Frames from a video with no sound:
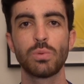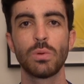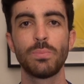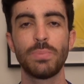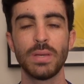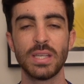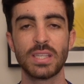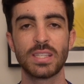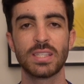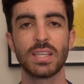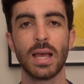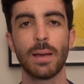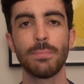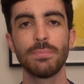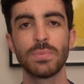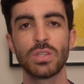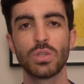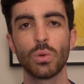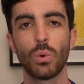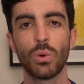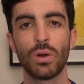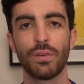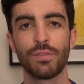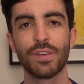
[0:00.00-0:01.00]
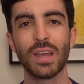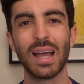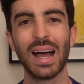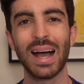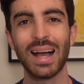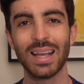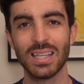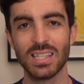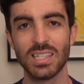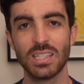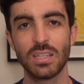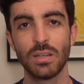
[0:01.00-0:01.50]
would be some sort of
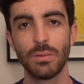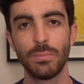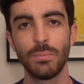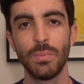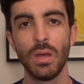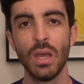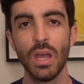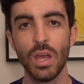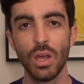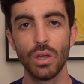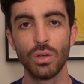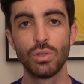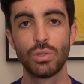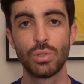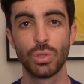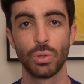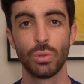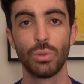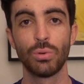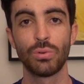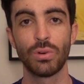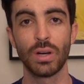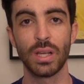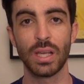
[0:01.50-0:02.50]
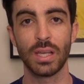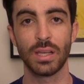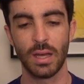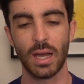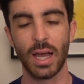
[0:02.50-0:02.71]
custom jewelry.